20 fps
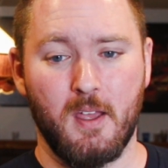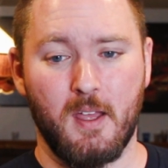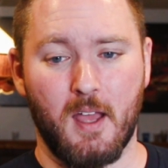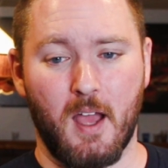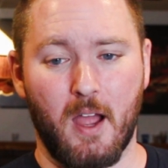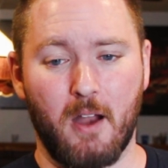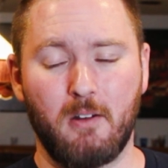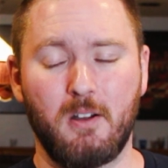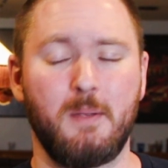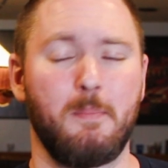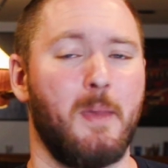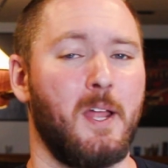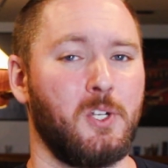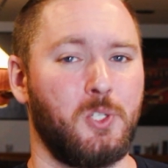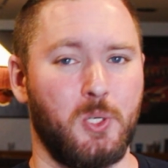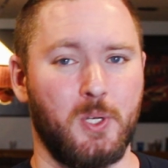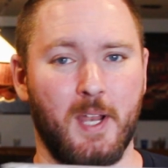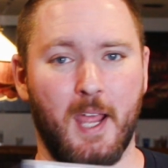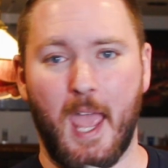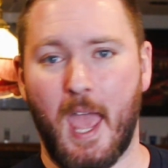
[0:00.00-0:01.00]
I already
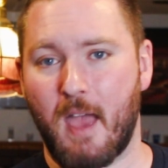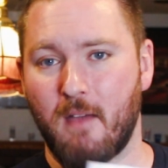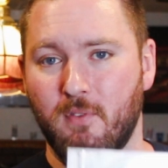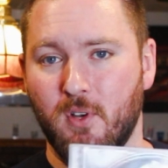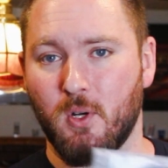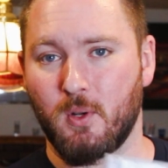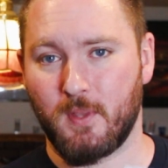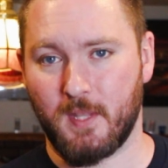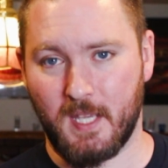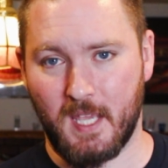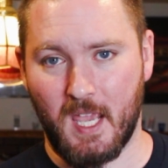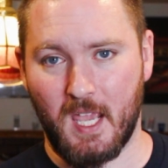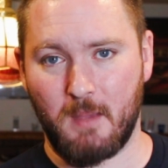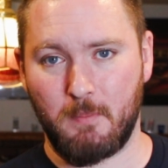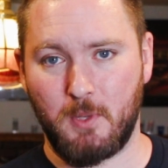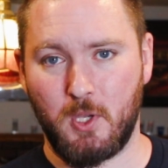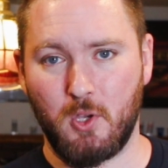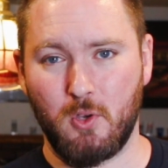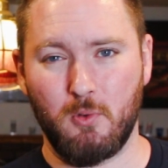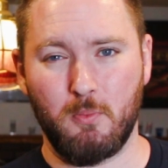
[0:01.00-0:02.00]
mentioned I have it on the
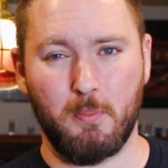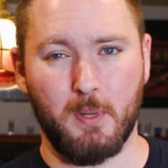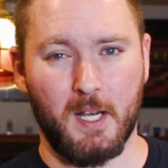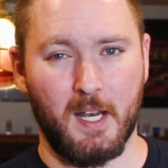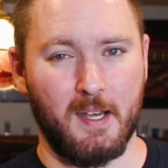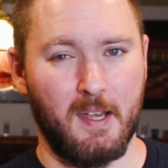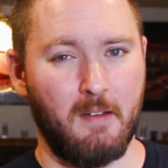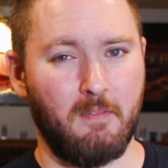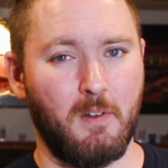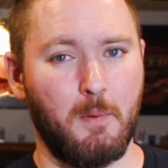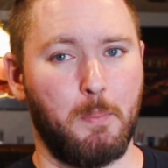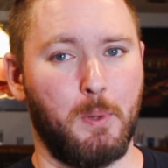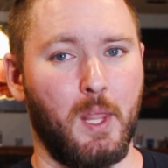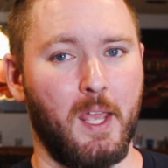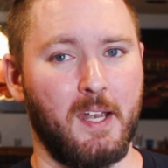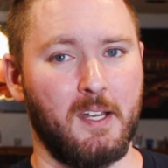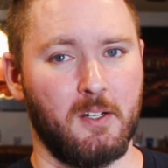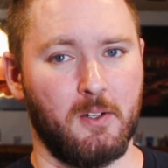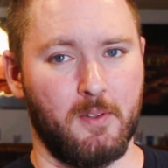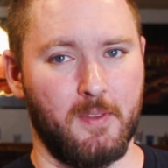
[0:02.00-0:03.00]
Gamecube, but I never
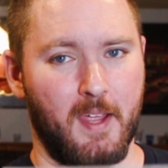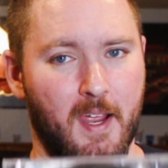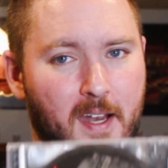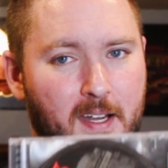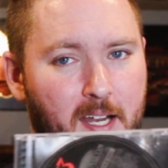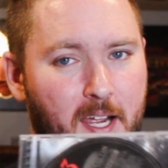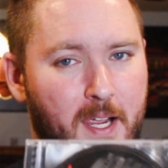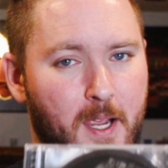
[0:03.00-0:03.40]
played it on that.